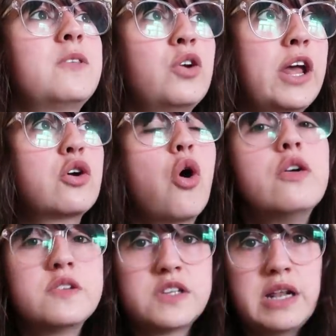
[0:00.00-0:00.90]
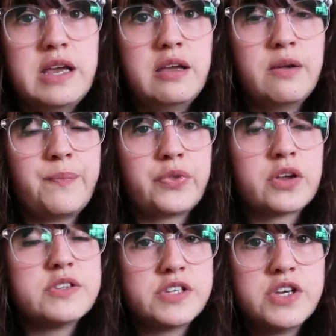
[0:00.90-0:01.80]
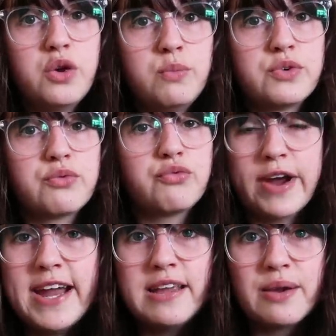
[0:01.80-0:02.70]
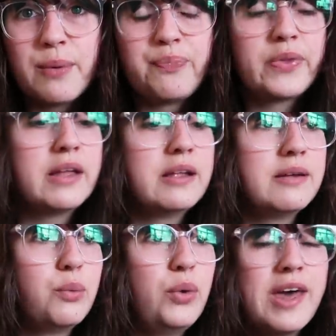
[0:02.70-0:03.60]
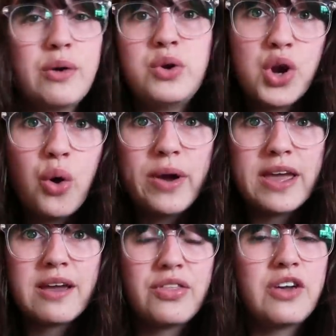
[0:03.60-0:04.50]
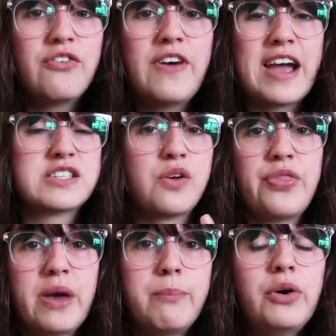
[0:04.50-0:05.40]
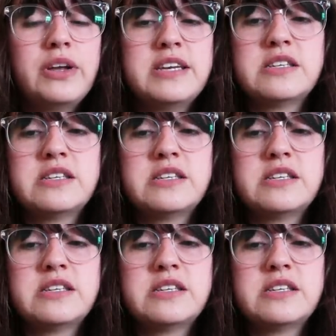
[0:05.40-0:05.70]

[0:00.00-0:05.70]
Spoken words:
So they constantly consumed radium without knowing the effects on their body.